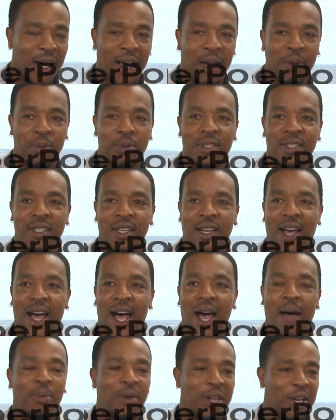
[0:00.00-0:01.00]
I was uh,
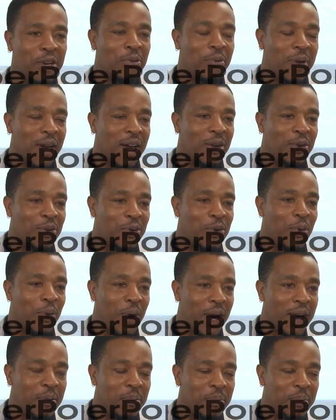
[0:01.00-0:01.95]
hobbling around quite a